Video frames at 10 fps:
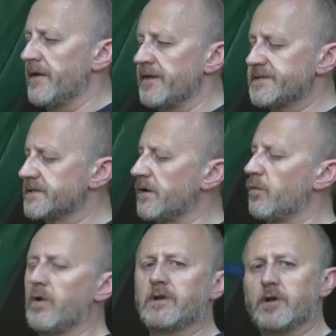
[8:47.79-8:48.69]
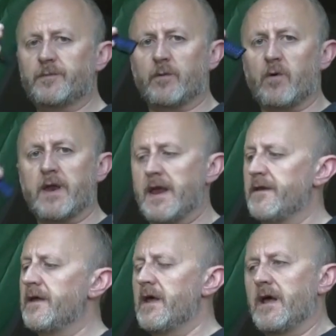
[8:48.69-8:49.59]
Now this has got one loop on one
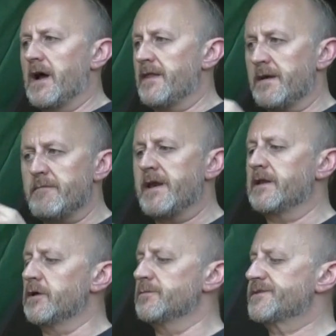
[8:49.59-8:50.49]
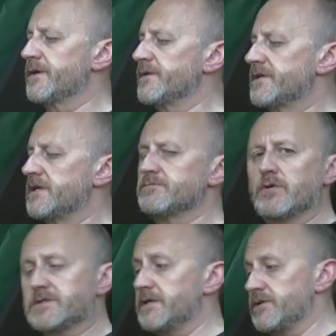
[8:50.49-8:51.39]
end and then many loops, so it's, it's
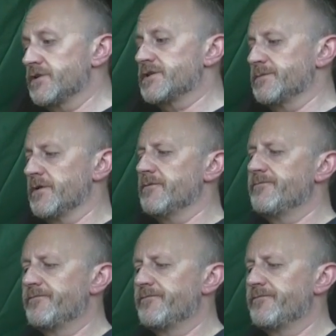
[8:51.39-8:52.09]
multi-adjustable.